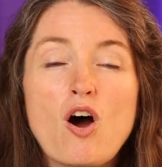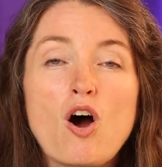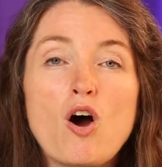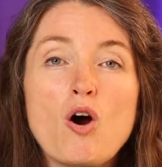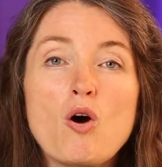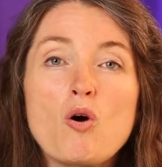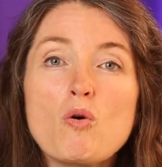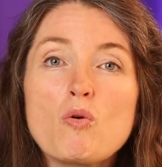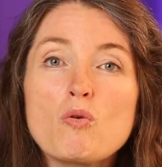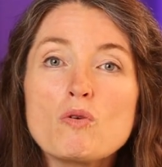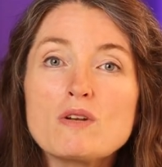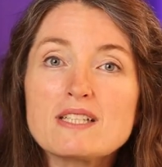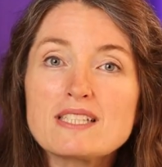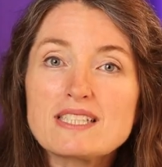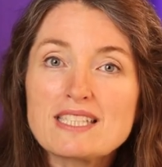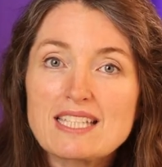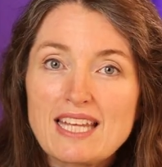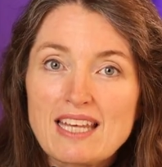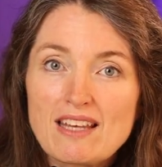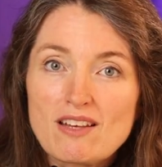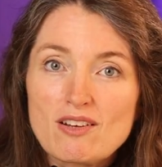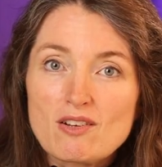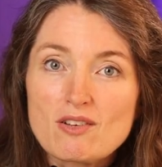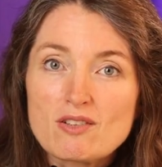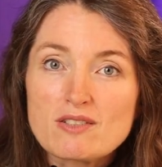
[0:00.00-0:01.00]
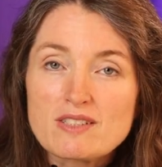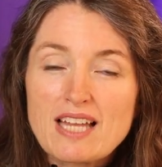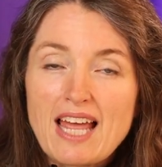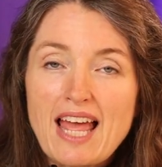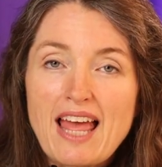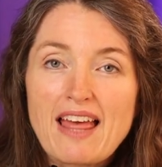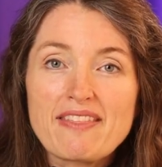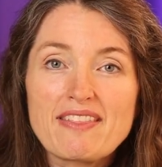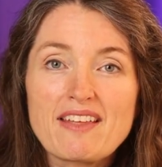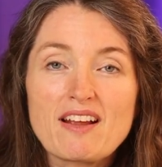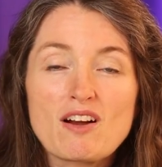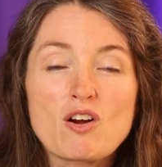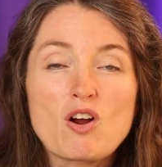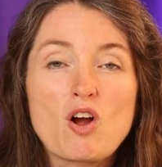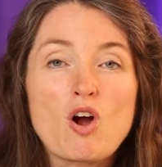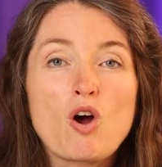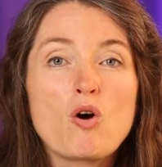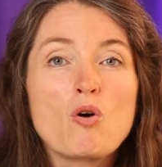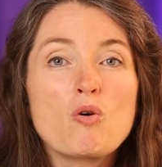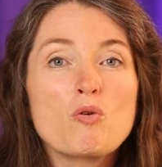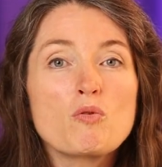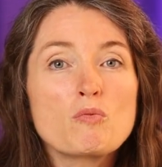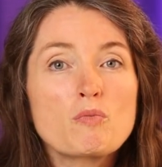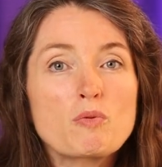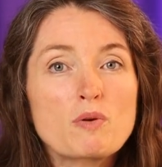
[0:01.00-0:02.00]
own skills and their
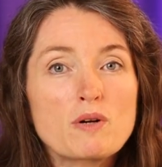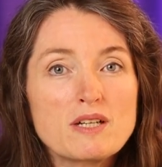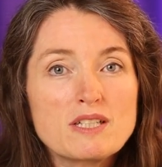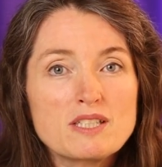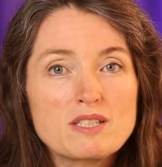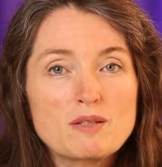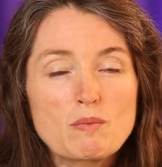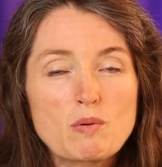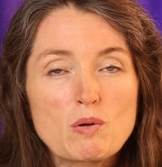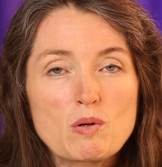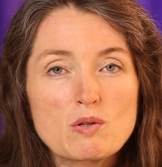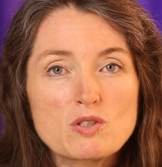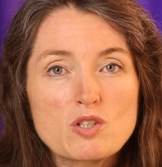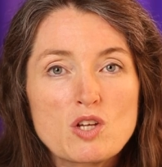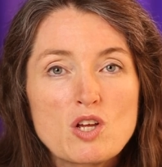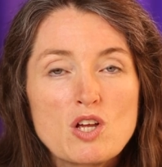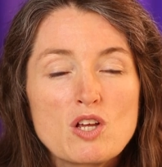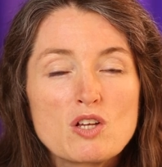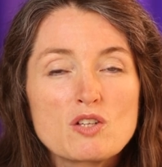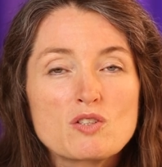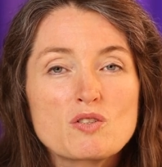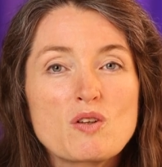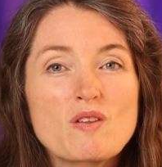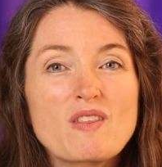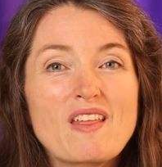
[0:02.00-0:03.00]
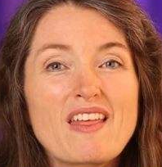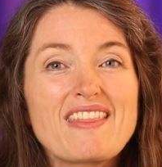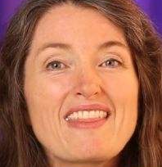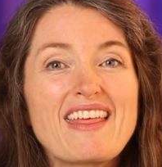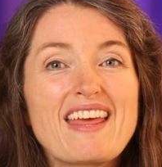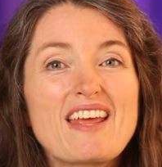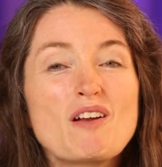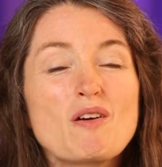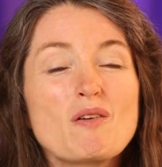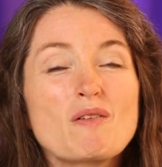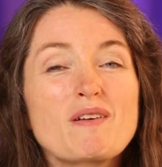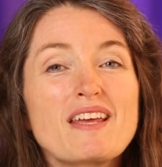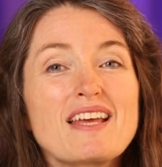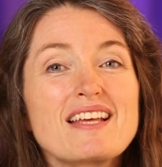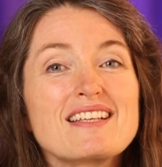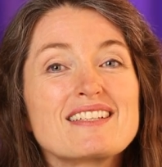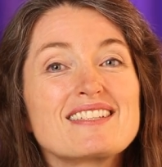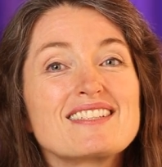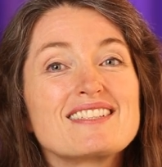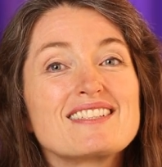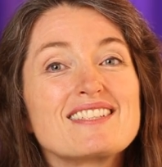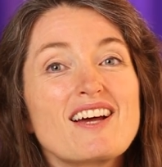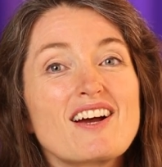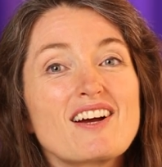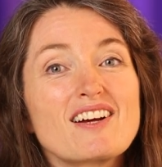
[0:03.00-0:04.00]
own principles so that they don't get
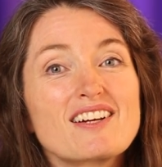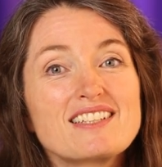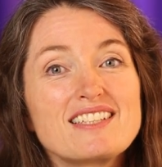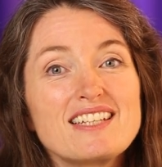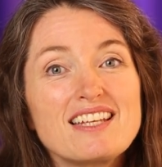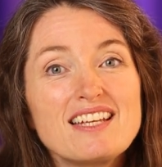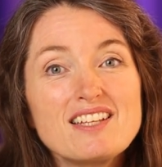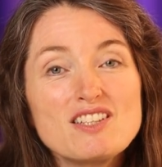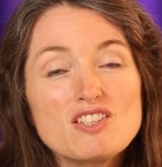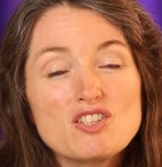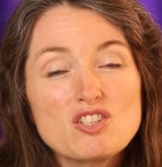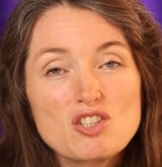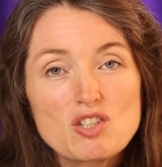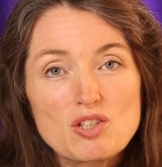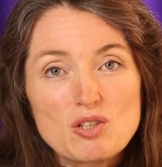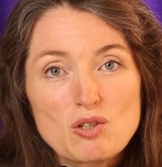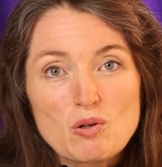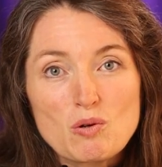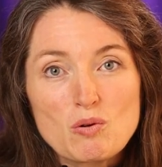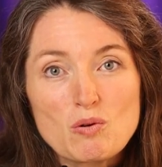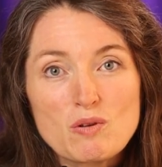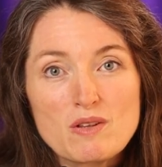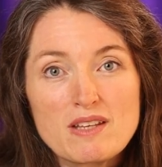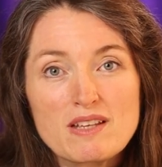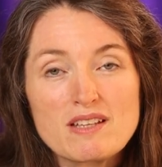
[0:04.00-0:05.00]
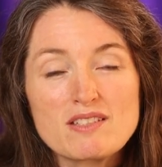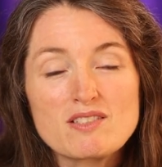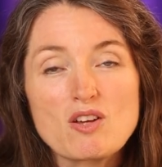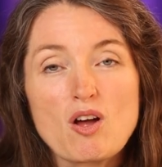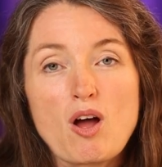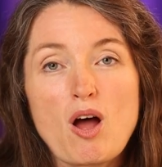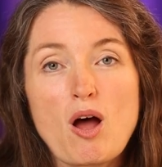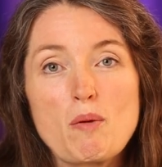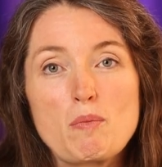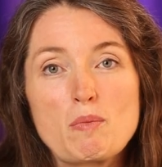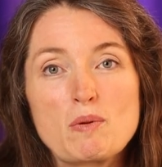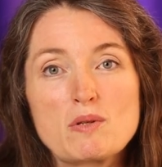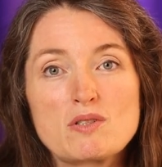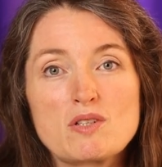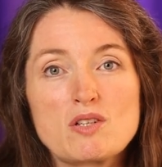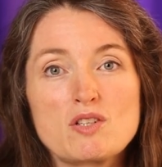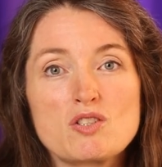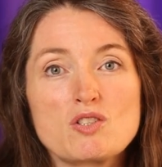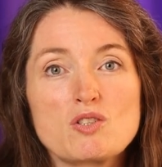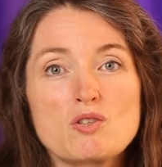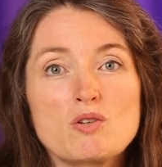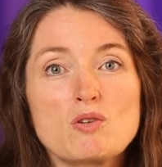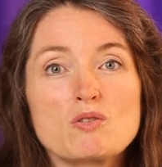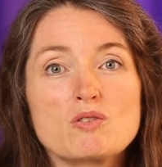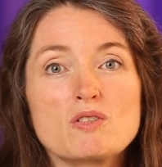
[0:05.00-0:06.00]
sucked into this
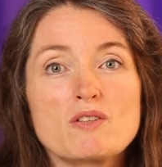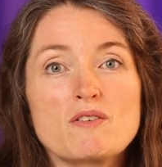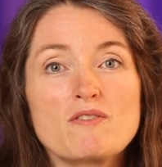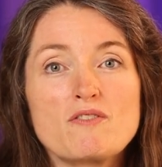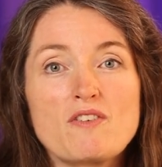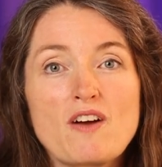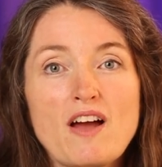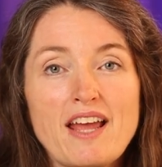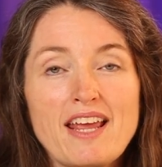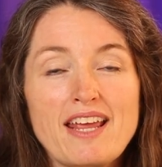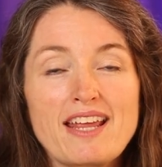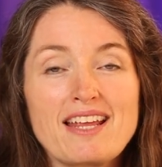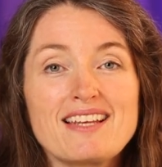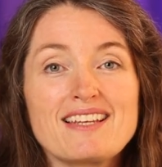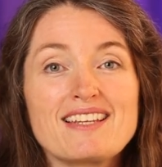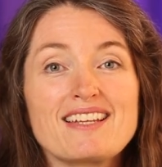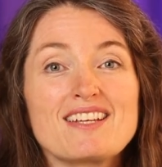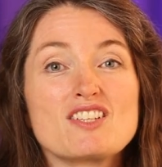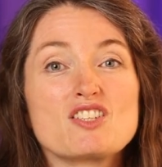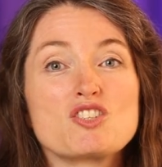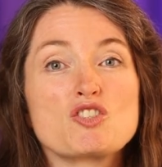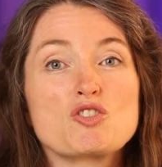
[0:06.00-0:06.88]
oppositional defiant